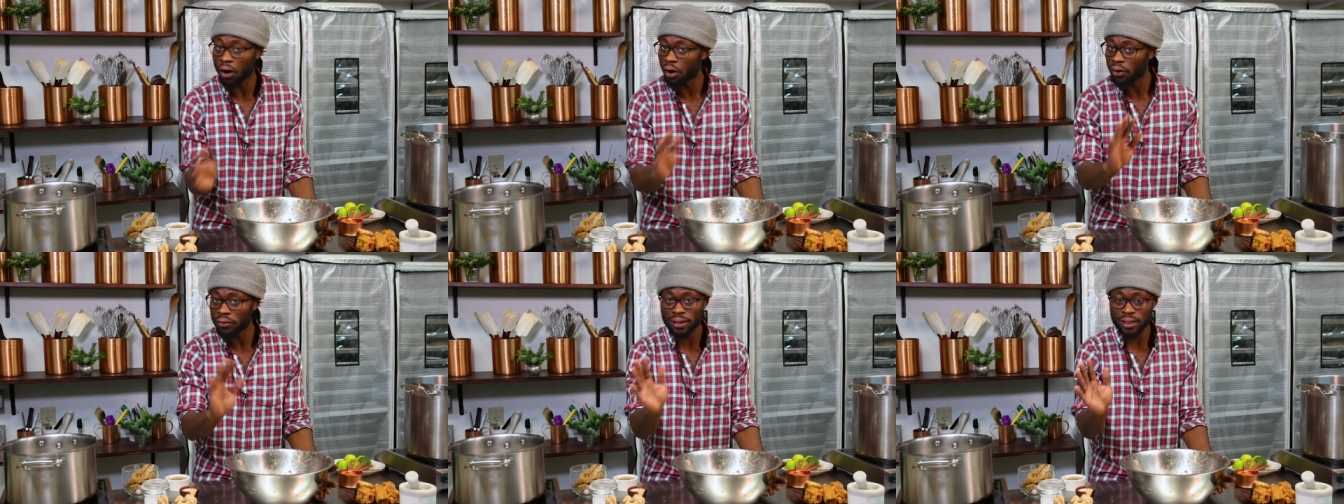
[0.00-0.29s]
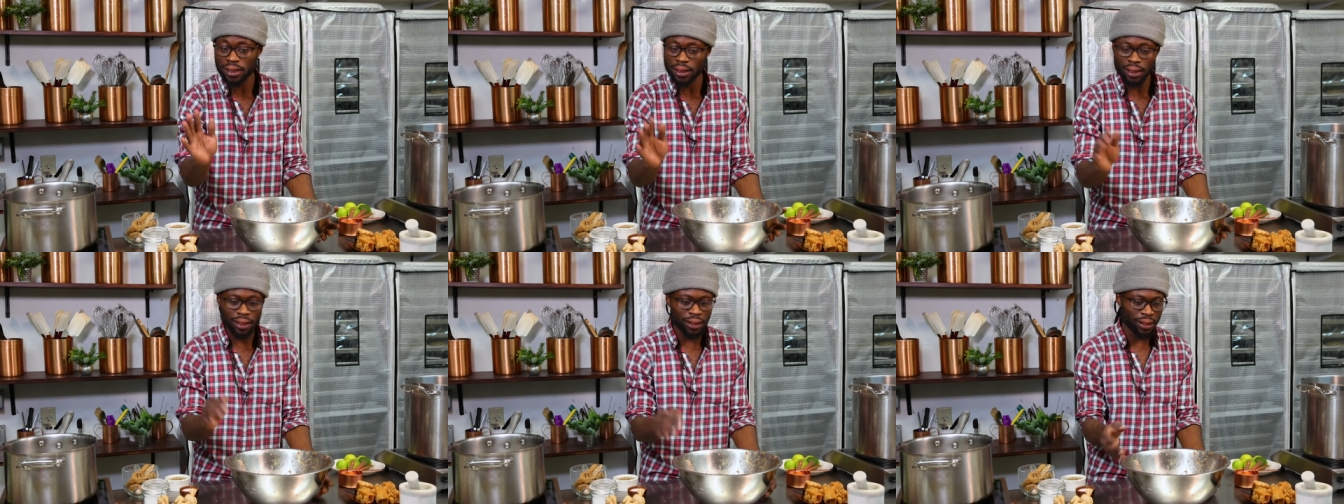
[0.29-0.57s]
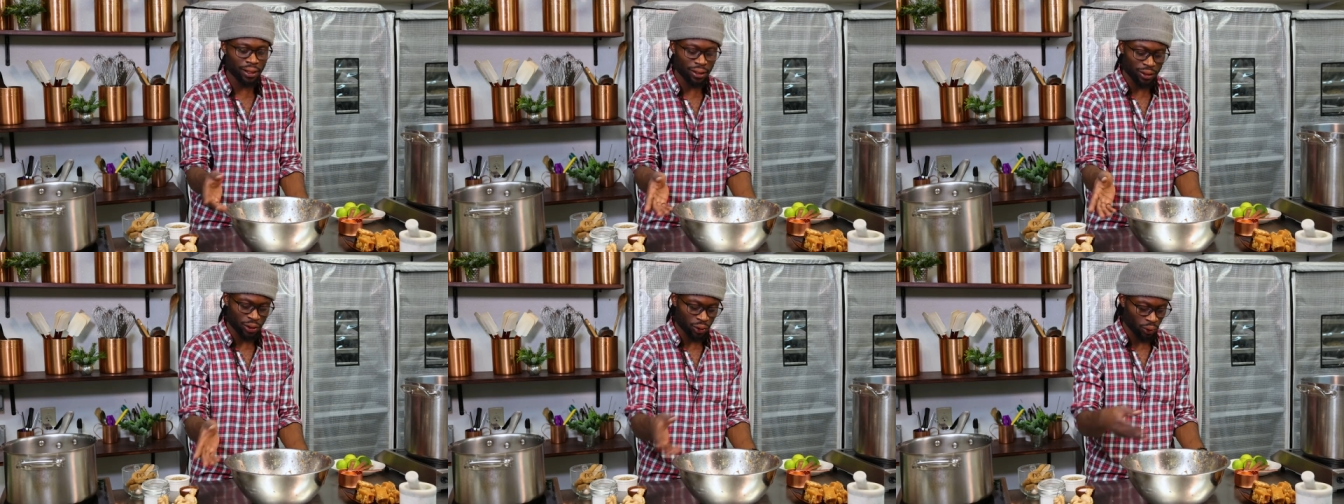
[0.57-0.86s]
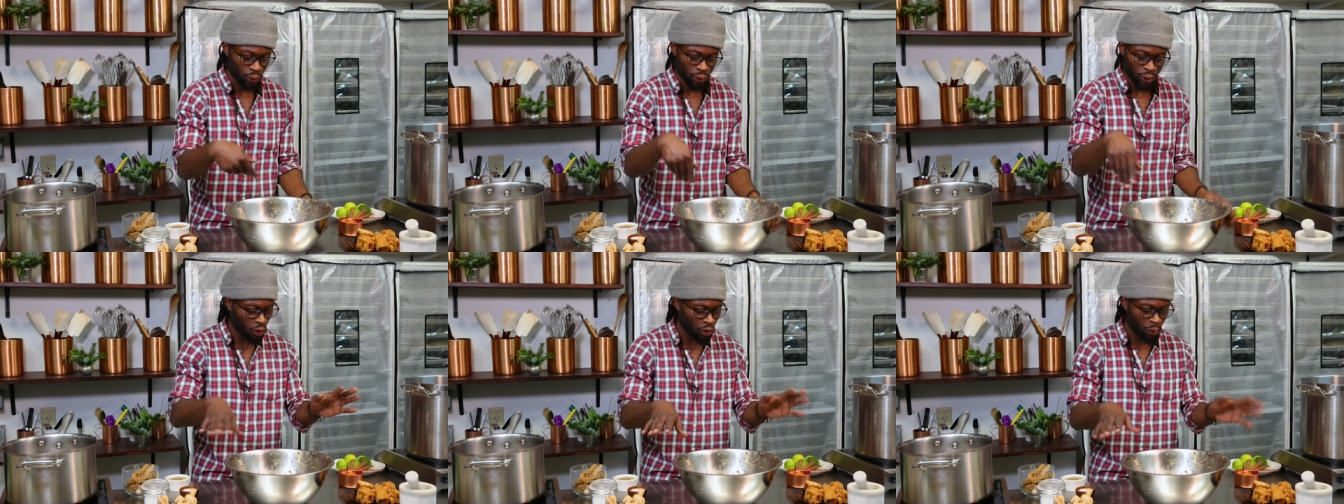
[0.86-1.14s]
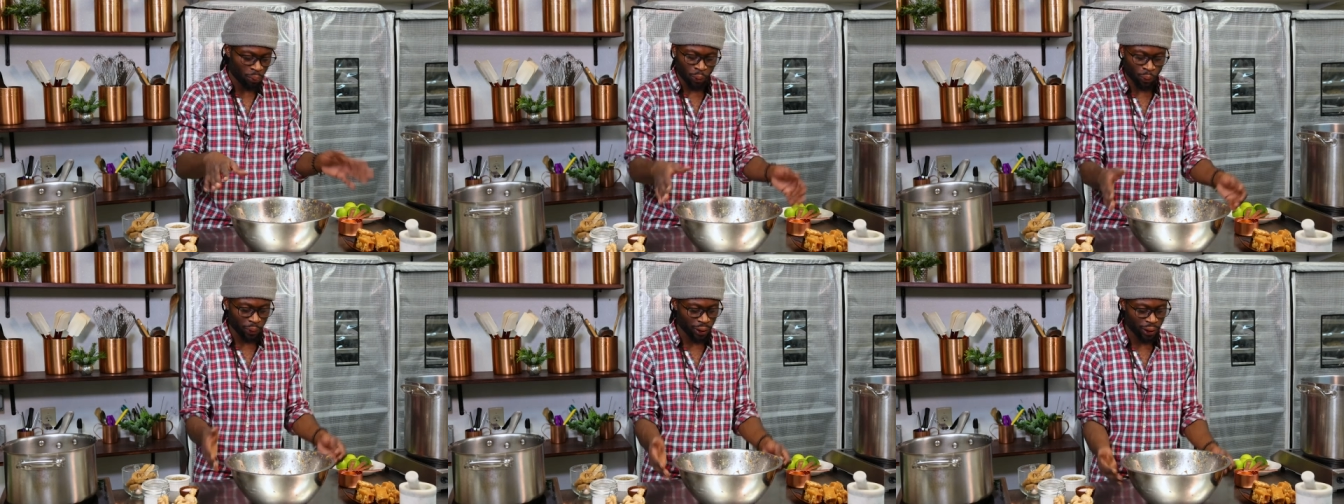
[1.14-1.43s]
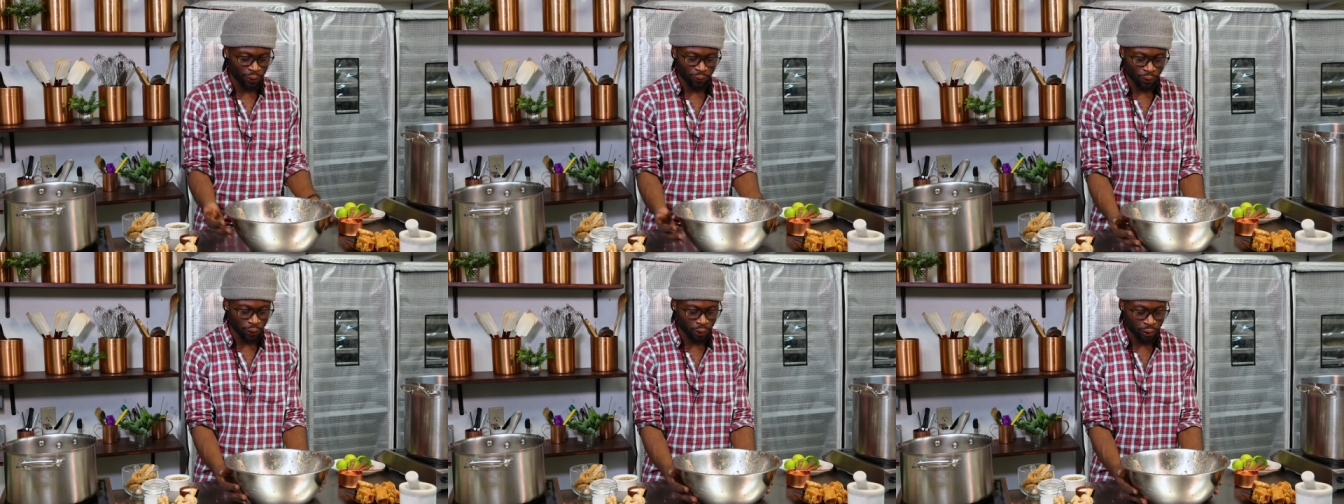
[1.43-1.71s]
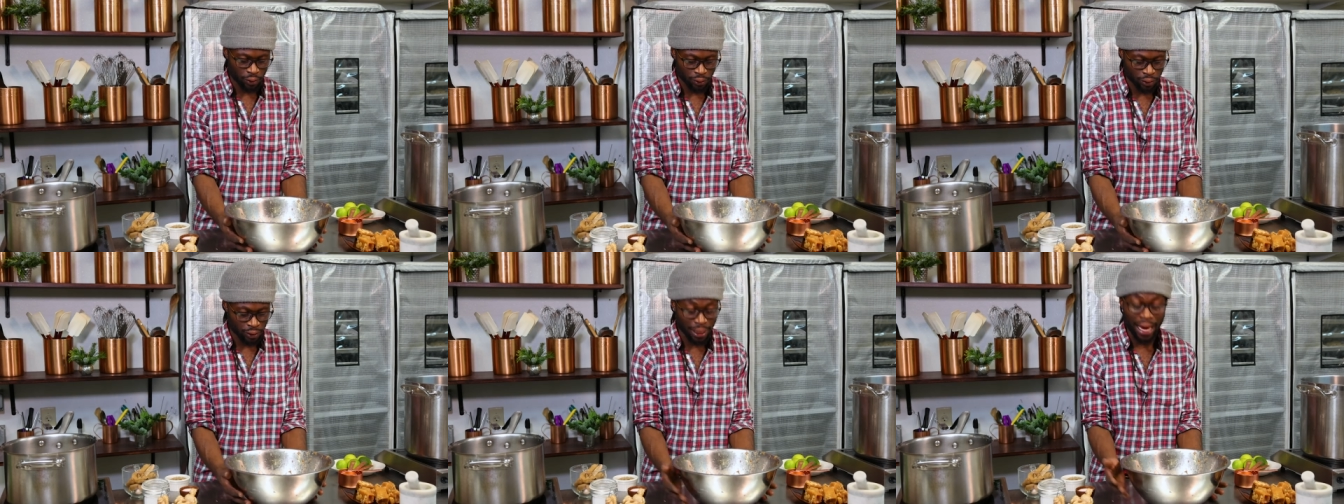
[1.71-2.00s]
all the seeds or pulp or
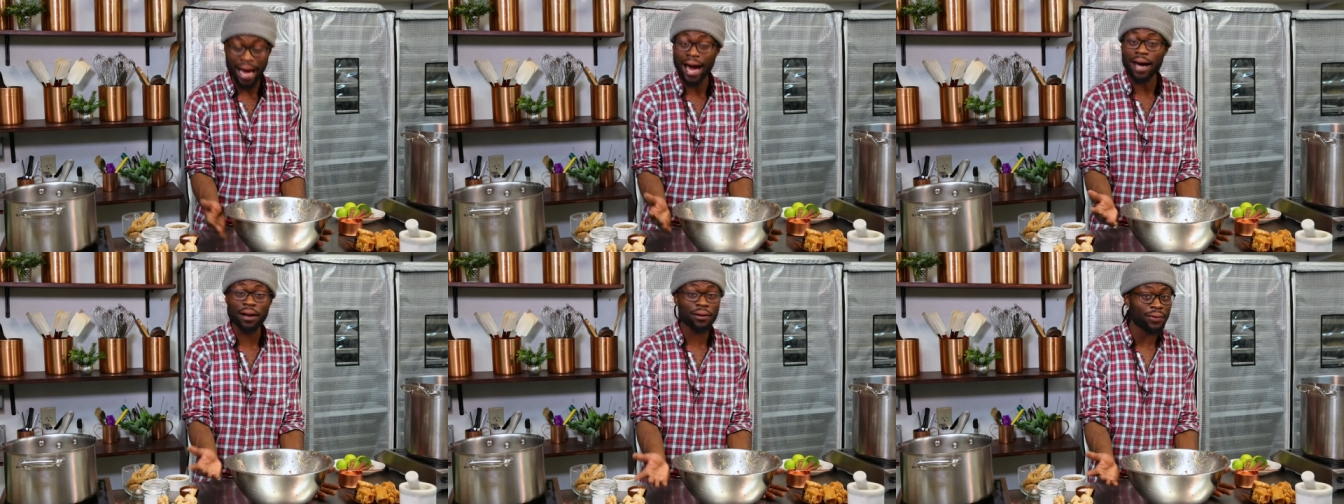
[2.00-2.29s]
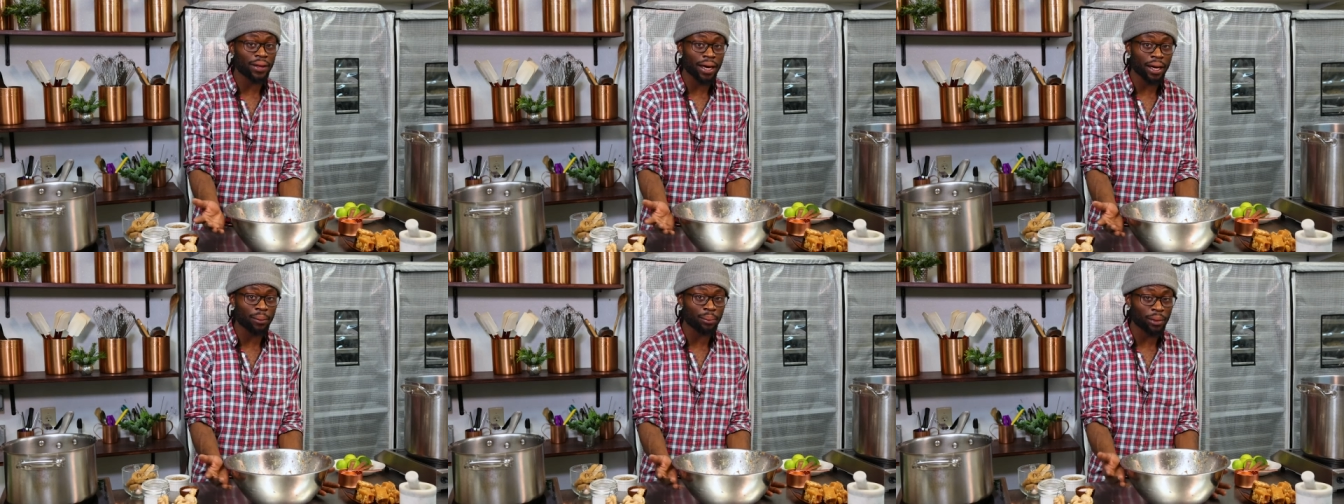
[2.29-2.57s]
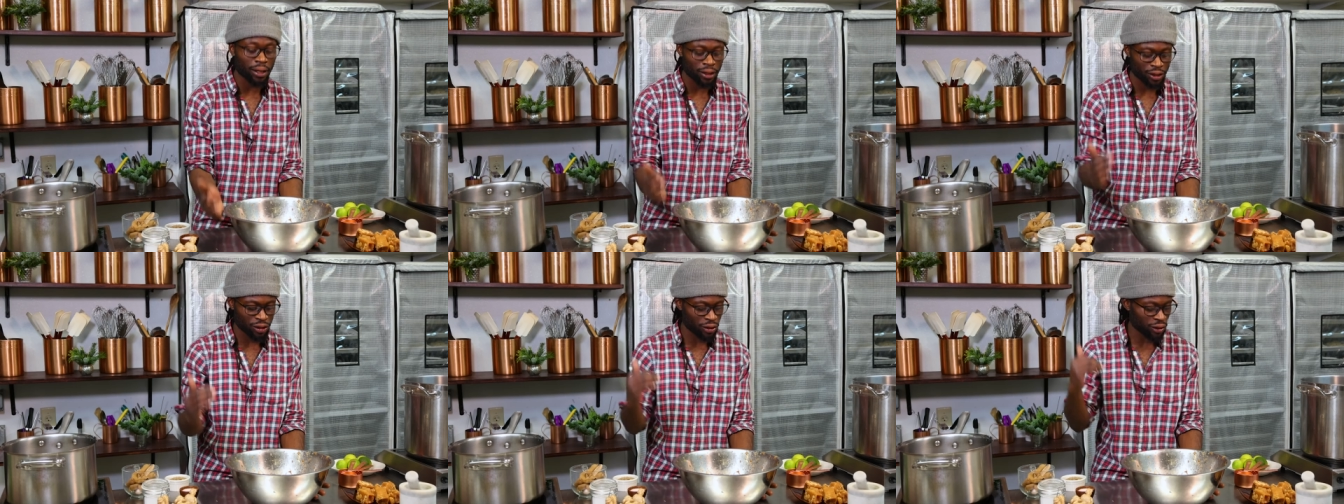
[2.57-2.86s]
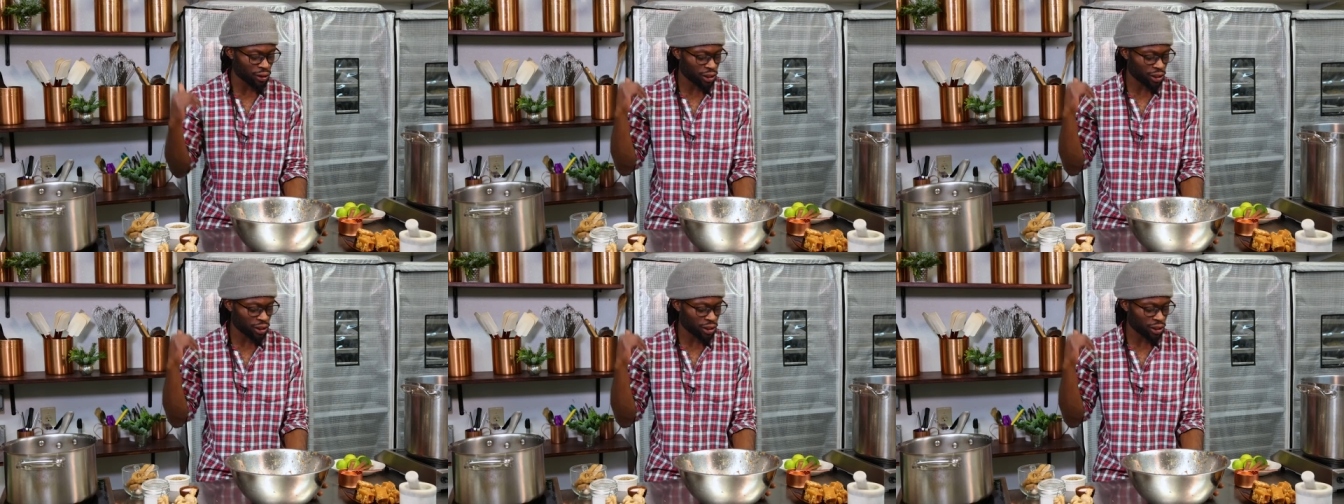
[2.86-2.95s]
whatever else out of that because you're